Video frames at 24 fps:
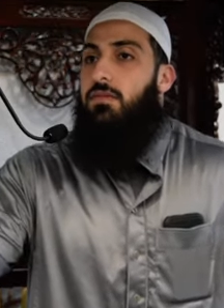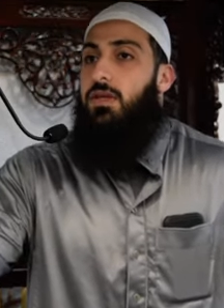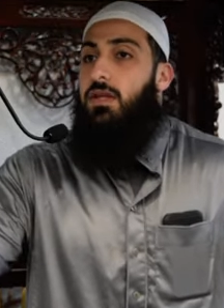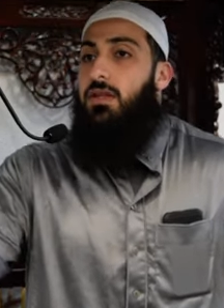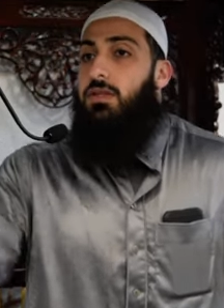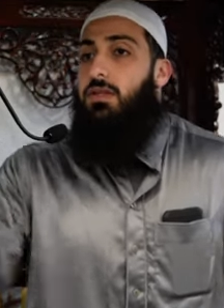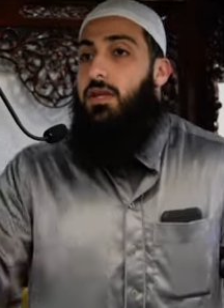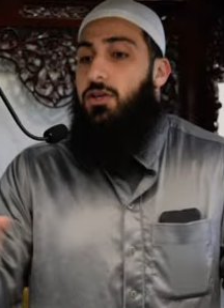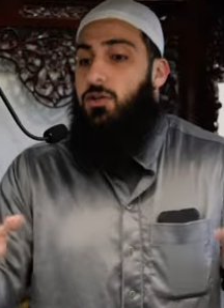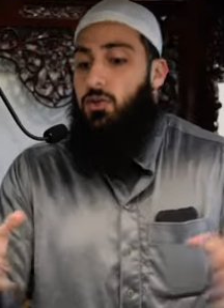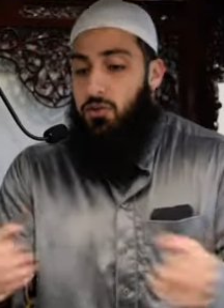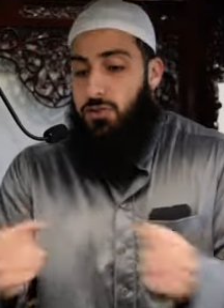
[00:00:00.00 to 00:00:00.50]

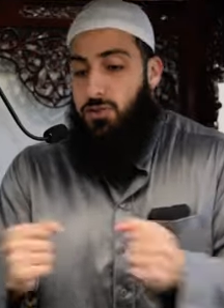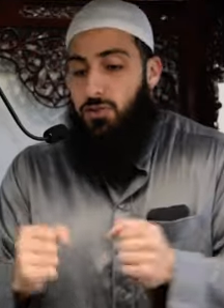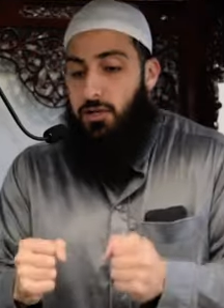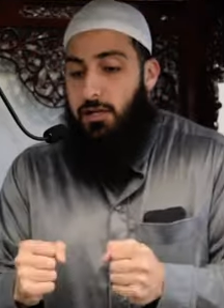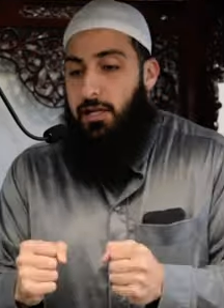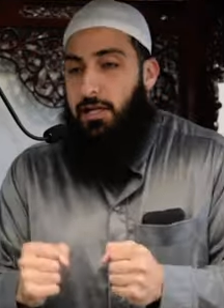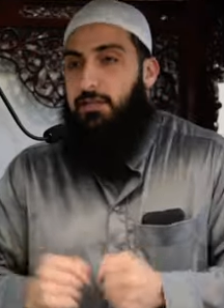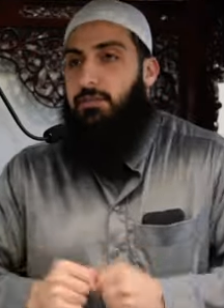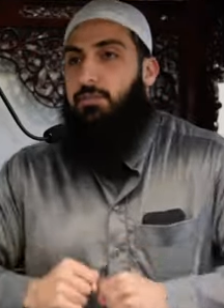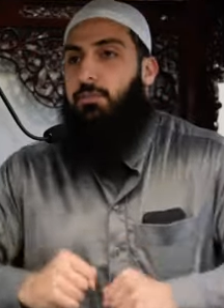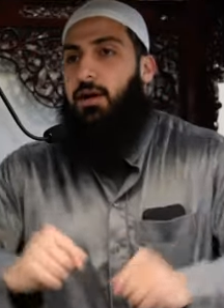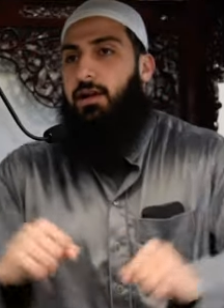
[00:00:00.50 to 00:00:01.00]
They used to
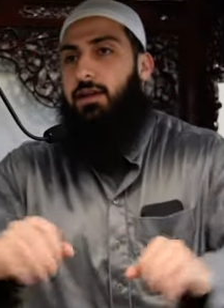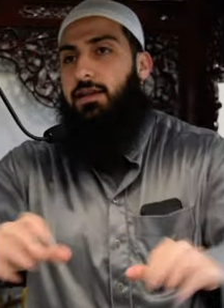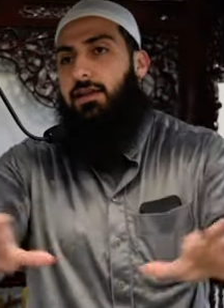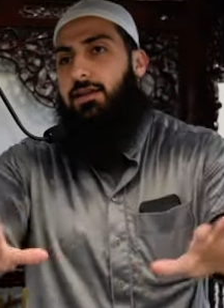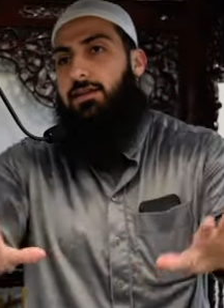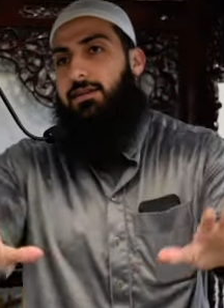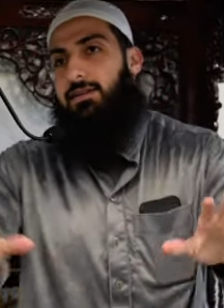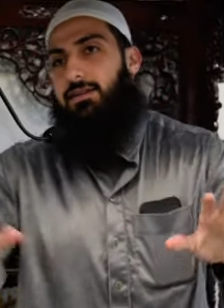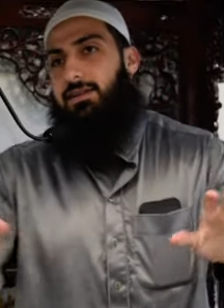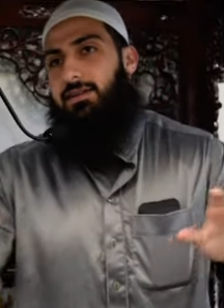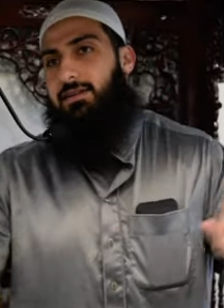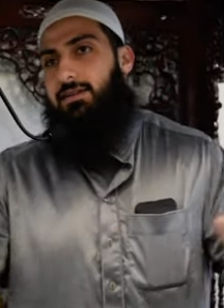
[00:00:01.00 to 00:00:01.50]
get
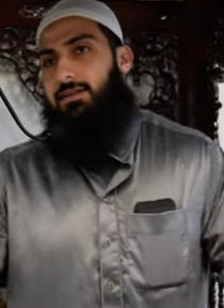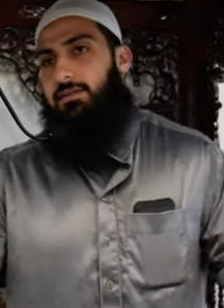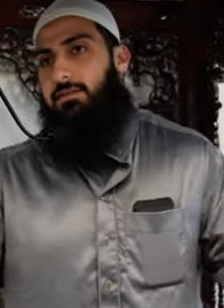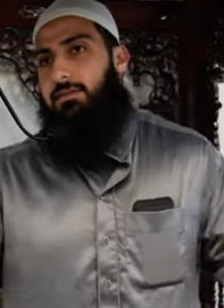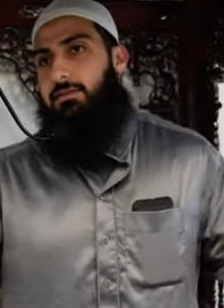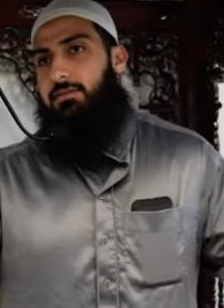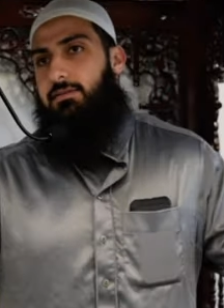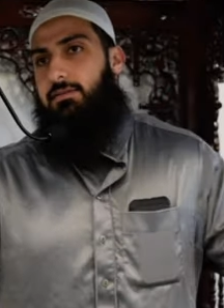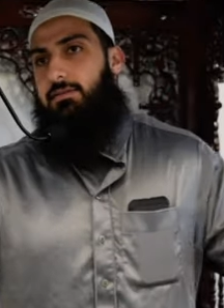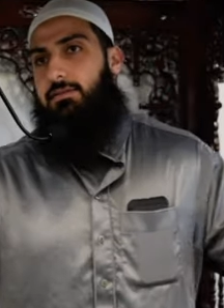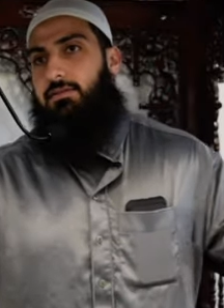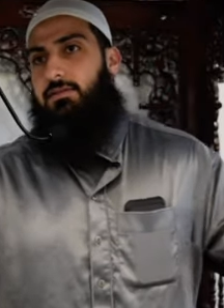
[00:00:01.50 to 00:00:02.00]
money,
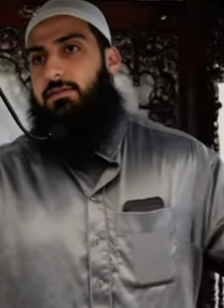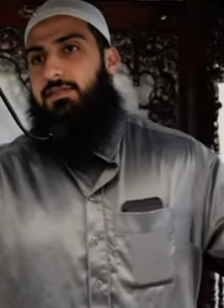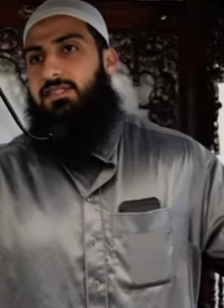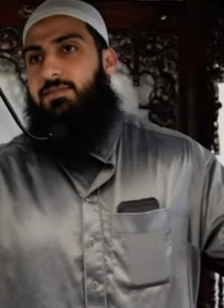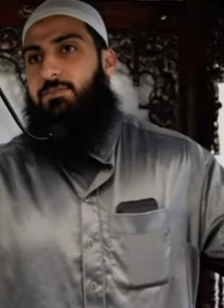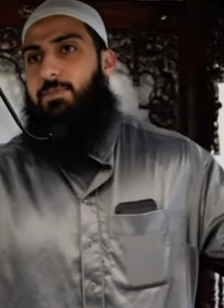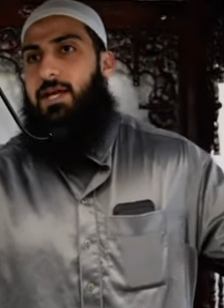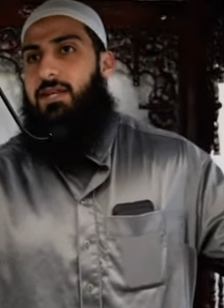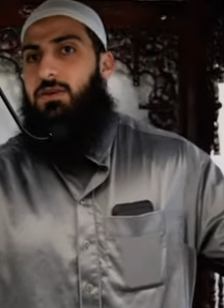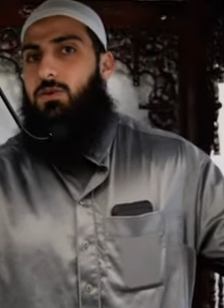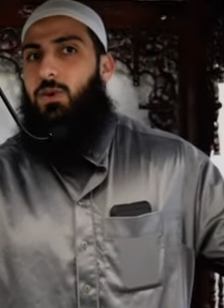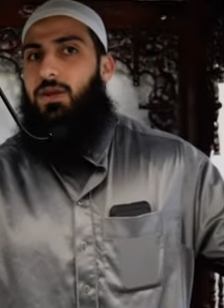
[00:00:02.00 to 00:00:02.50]

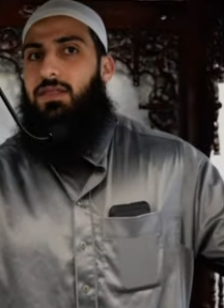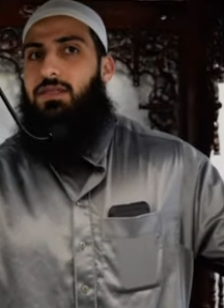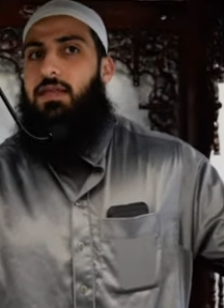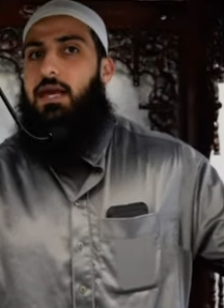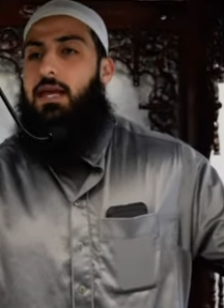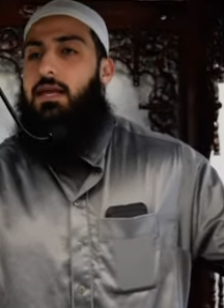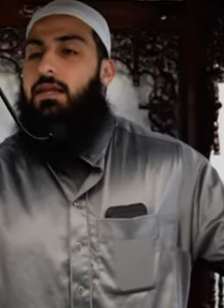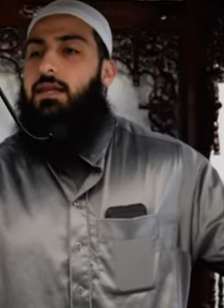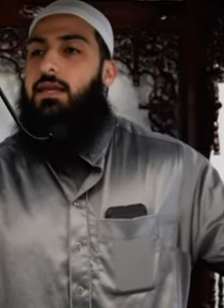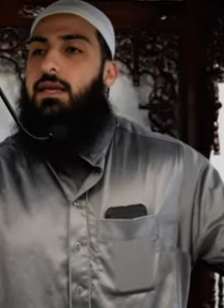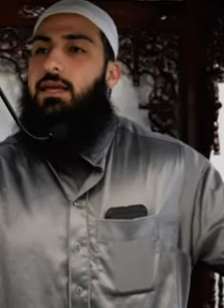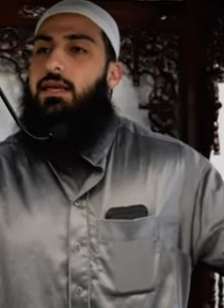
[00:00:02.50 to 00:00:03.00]
spend what
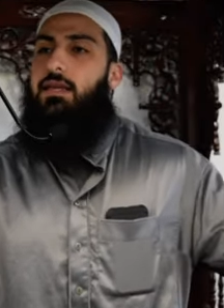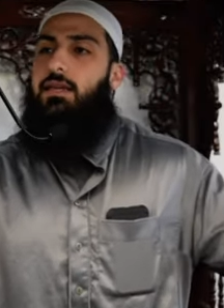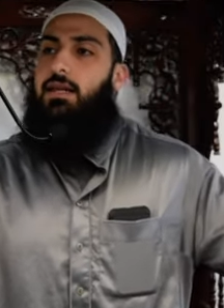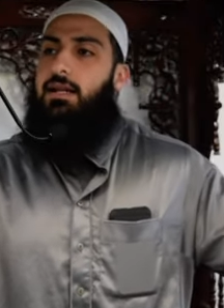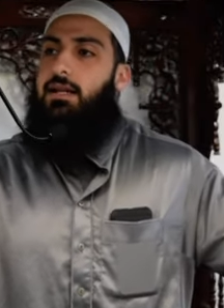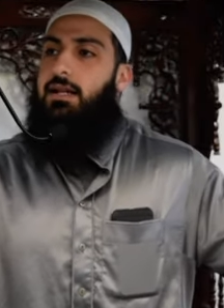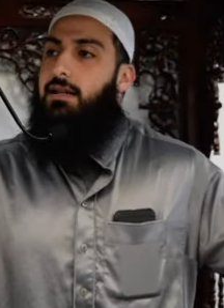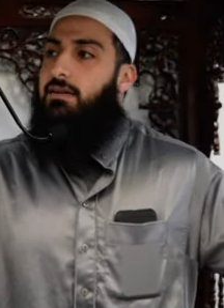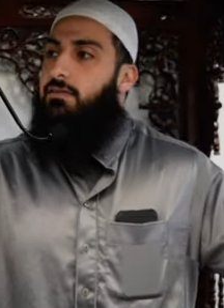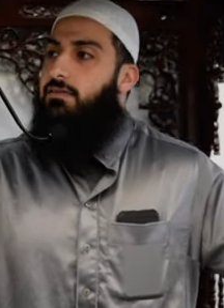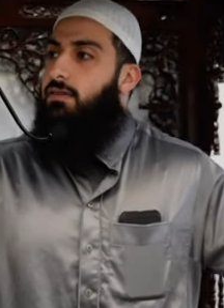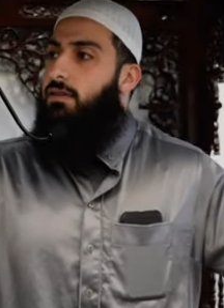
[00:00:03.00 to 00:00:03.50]
they need,
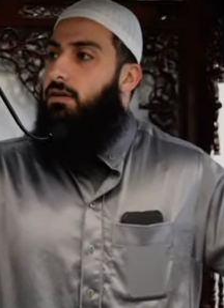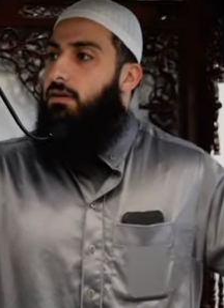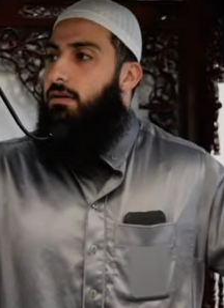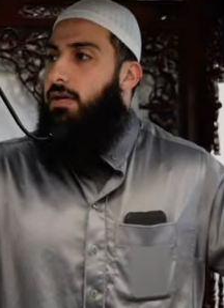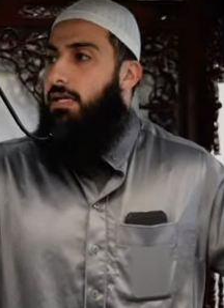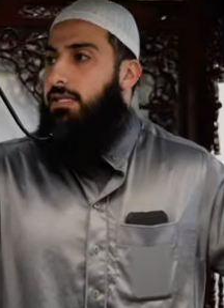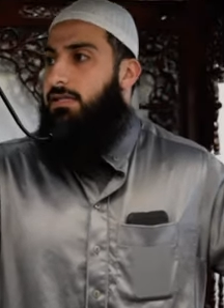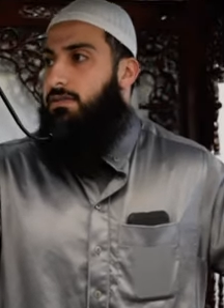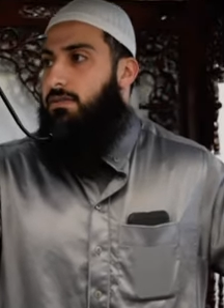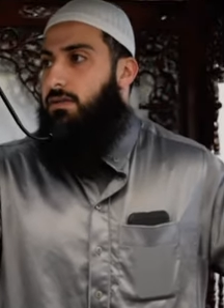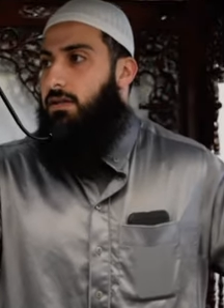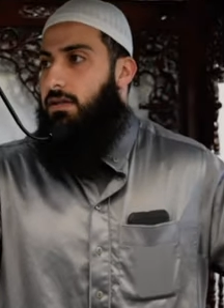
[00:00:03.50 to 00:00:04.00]
and give the
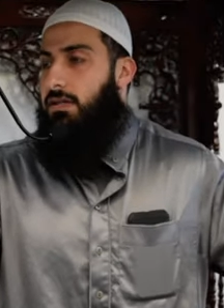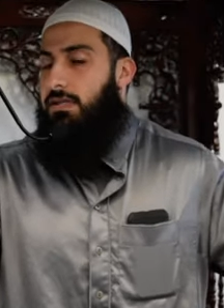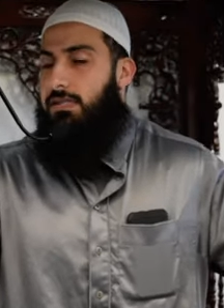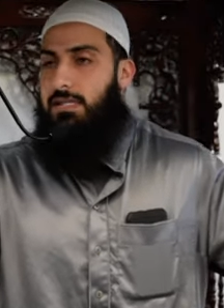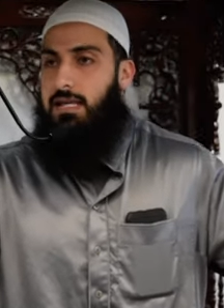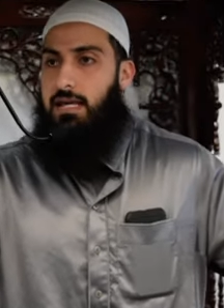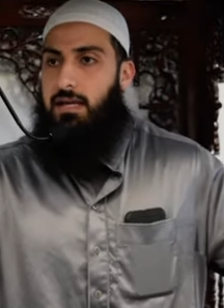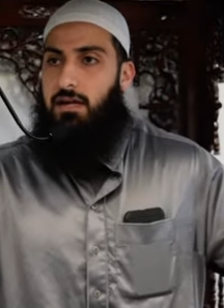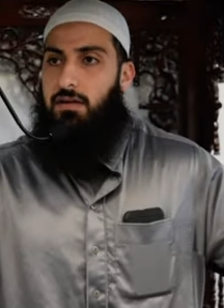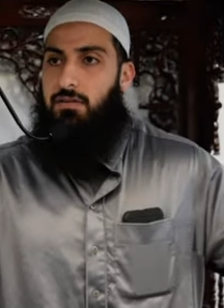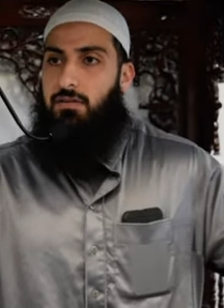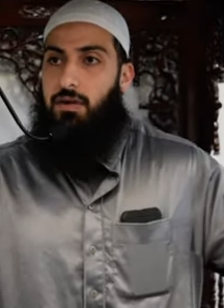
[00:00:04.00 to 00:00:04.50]
rest for the
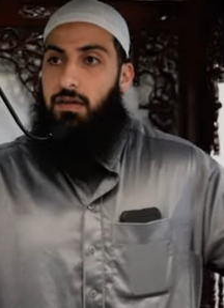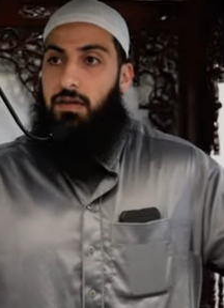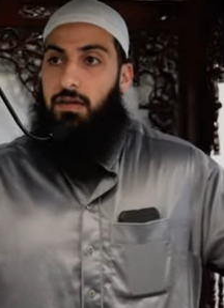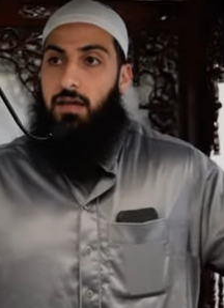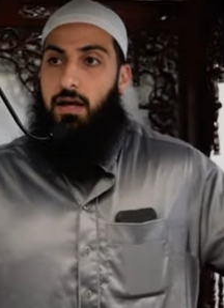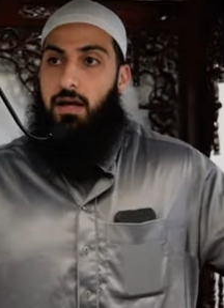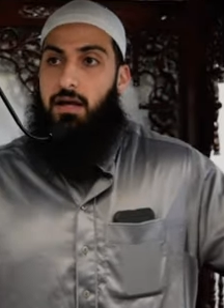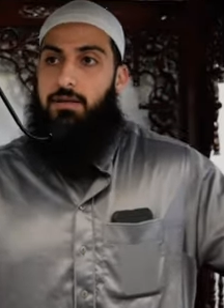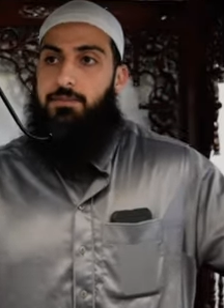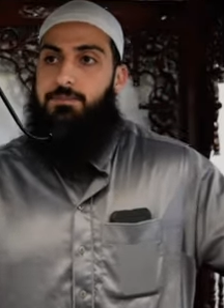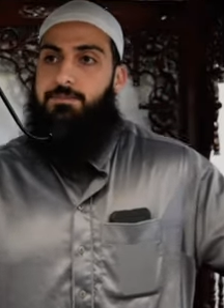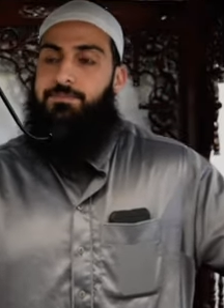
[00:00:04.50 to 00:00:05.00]
sake of
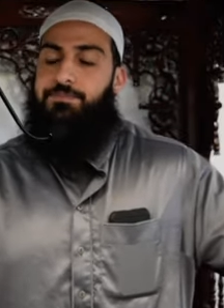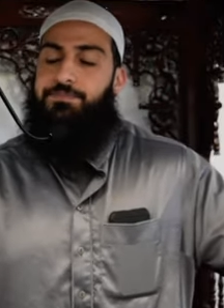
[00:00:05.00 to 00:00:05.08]
Allah.